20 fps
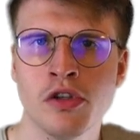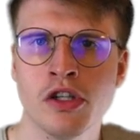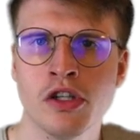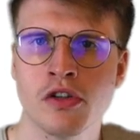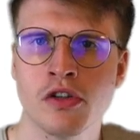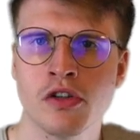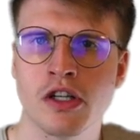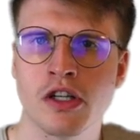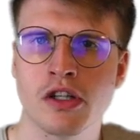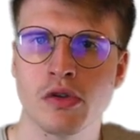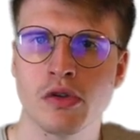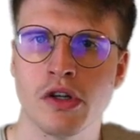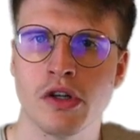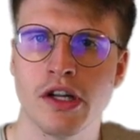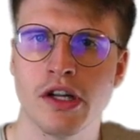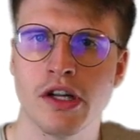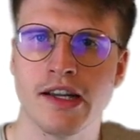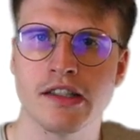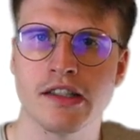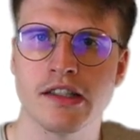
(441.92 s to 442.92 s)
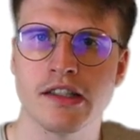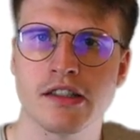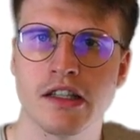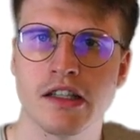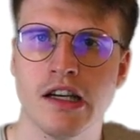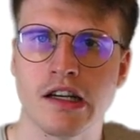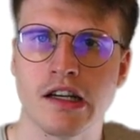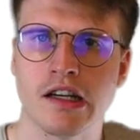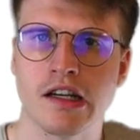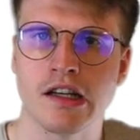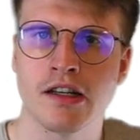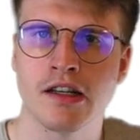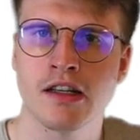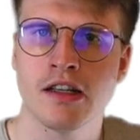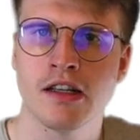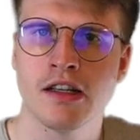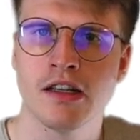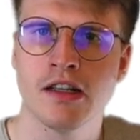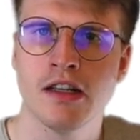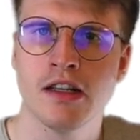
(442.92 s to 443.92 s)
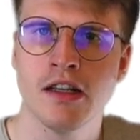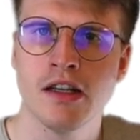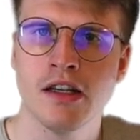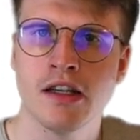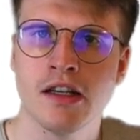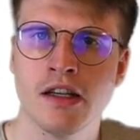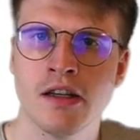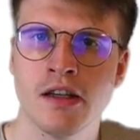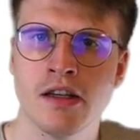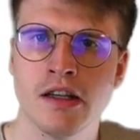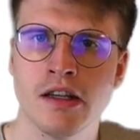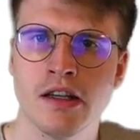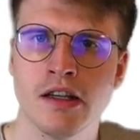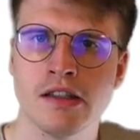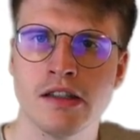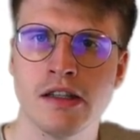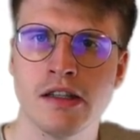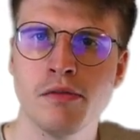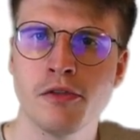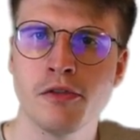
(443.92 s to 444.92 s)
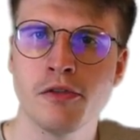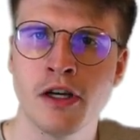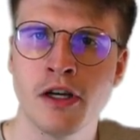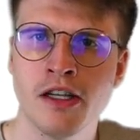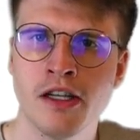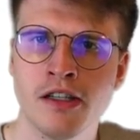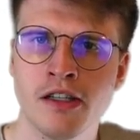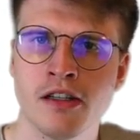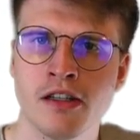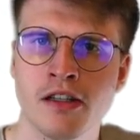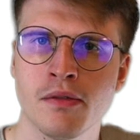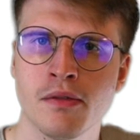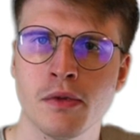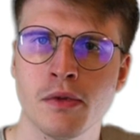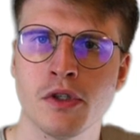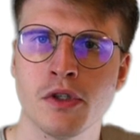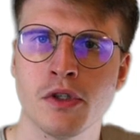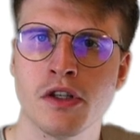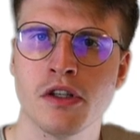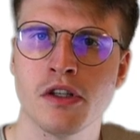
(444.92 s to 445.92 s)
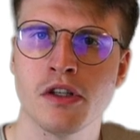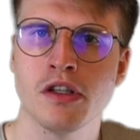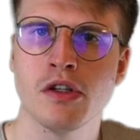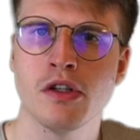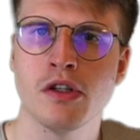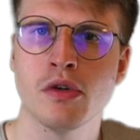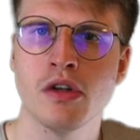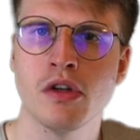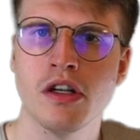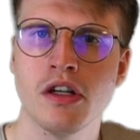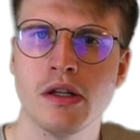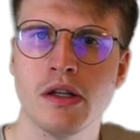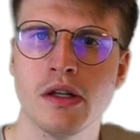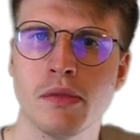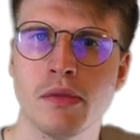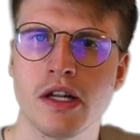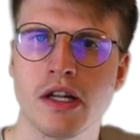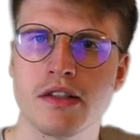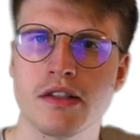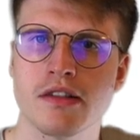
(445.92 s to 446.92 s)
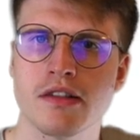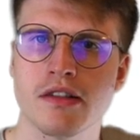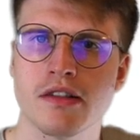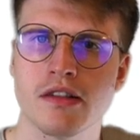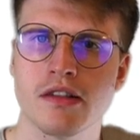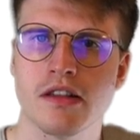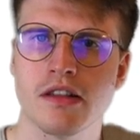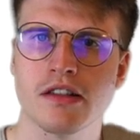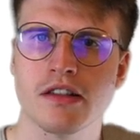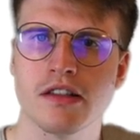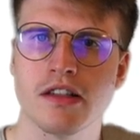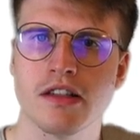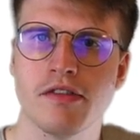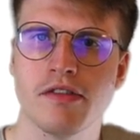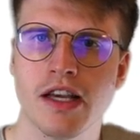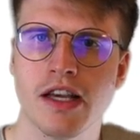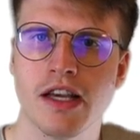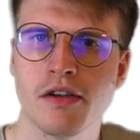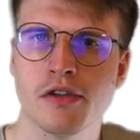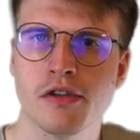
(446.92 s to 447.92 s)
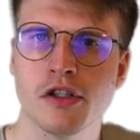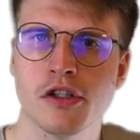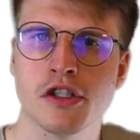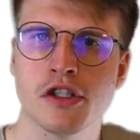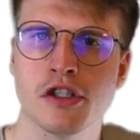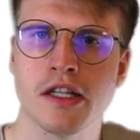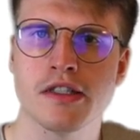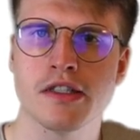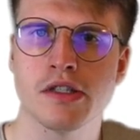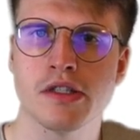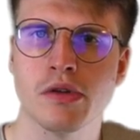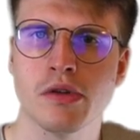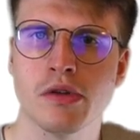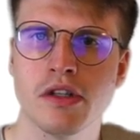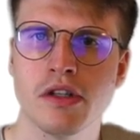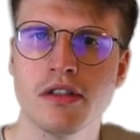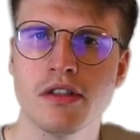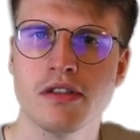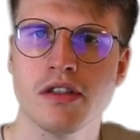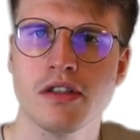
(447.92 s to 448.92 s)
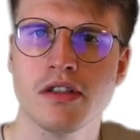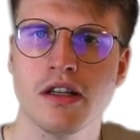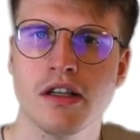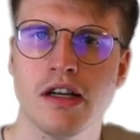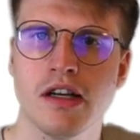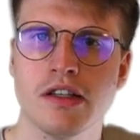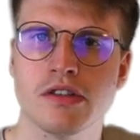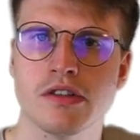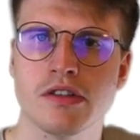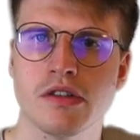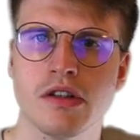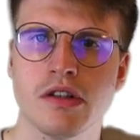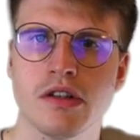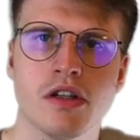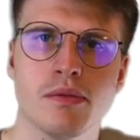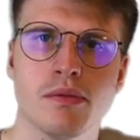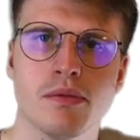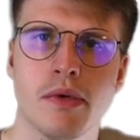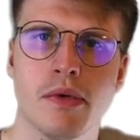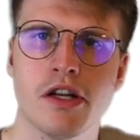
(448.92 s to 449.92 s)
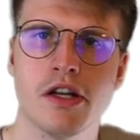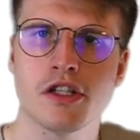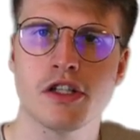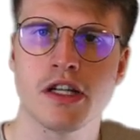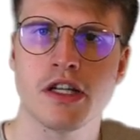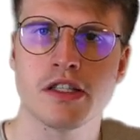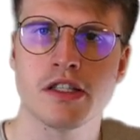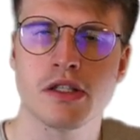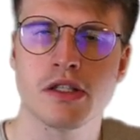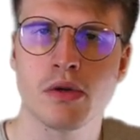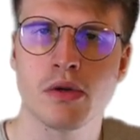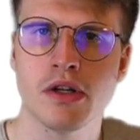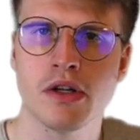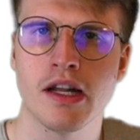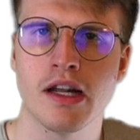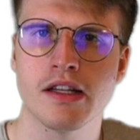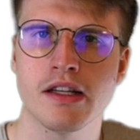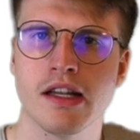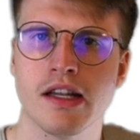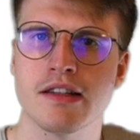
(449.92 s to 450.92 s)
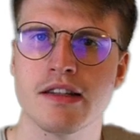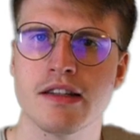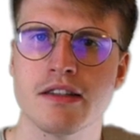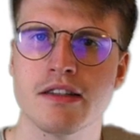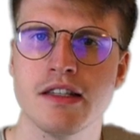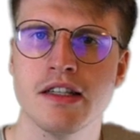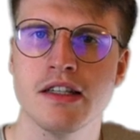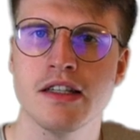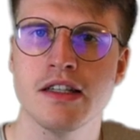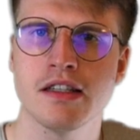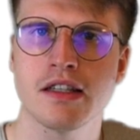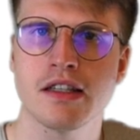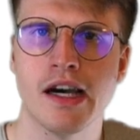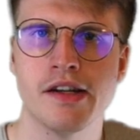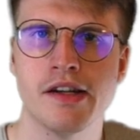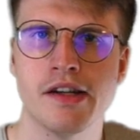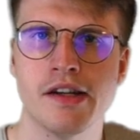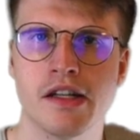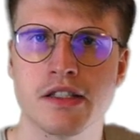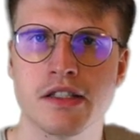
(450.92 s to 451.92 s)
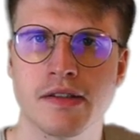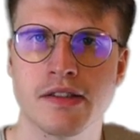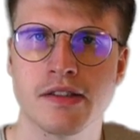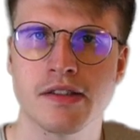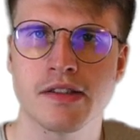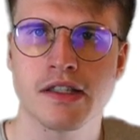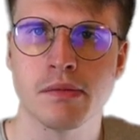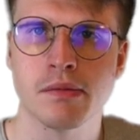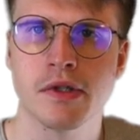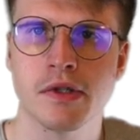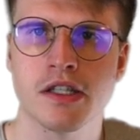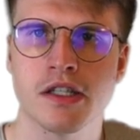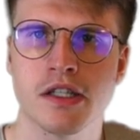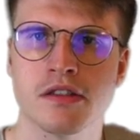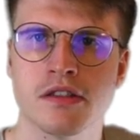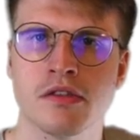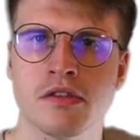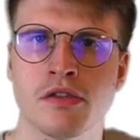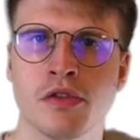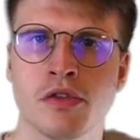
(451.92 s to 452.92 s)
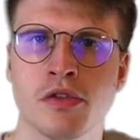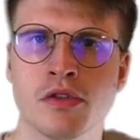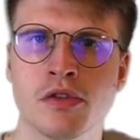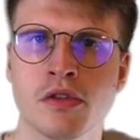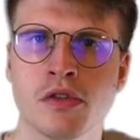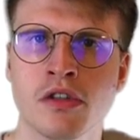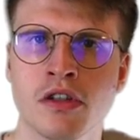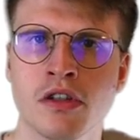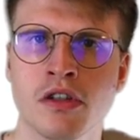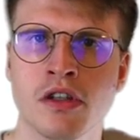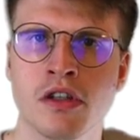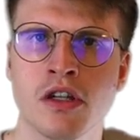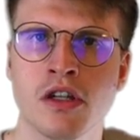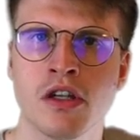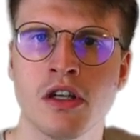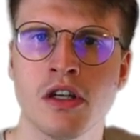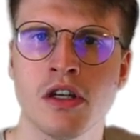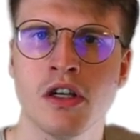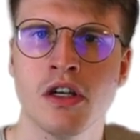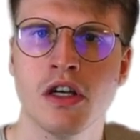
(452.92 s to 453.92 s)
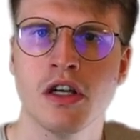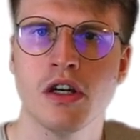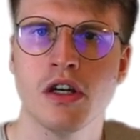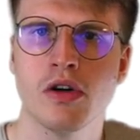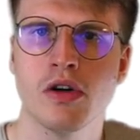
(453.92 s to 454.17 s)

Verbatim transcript: In this case, 0 always means that this is the value for the station. So my station now has 320 amps available and each connector is logically allocated 16 amps.